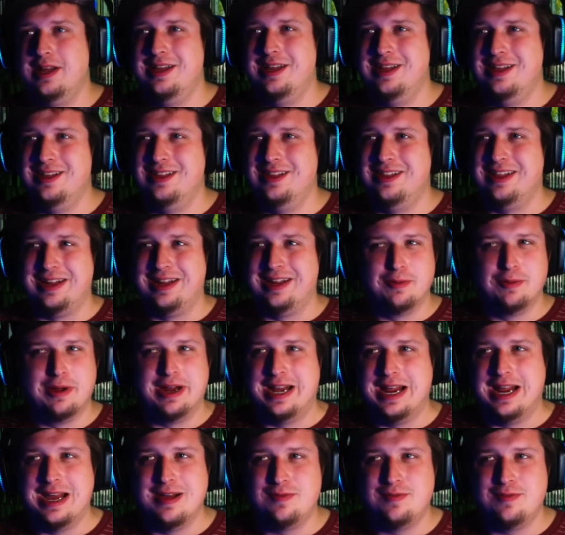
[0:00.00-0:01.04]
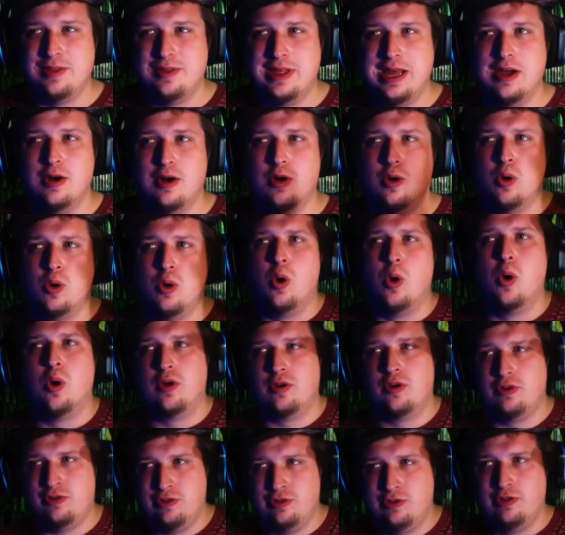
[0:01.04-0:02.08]
like right after that, a
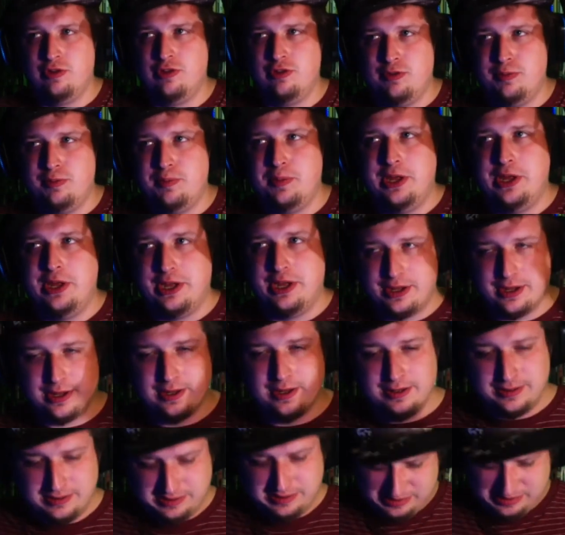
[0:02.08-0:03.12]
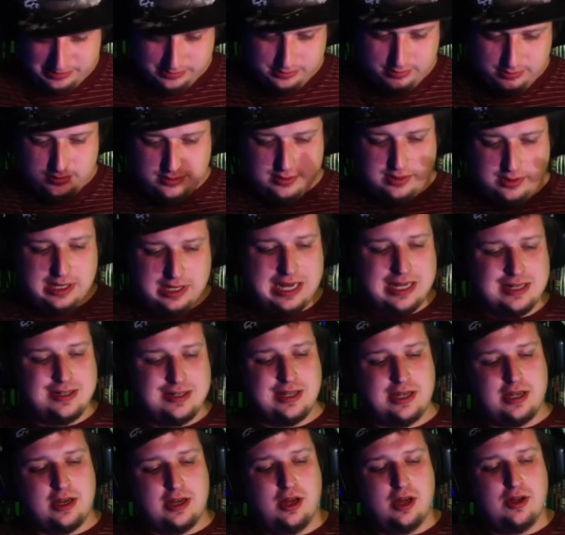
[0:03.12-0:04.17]
whore, so to speak, as
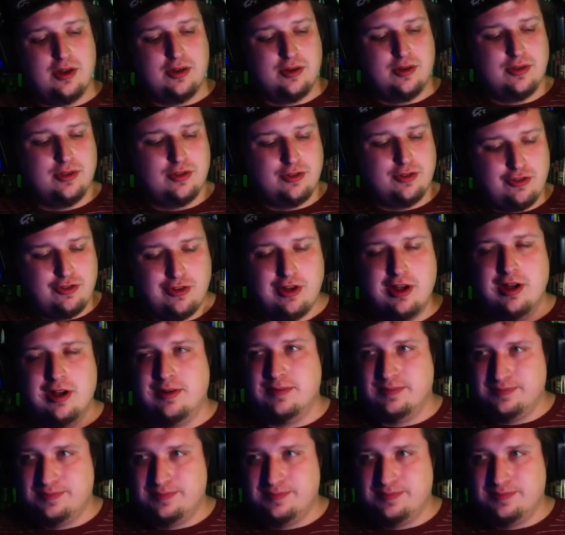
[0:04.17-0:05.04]
they call her in the show,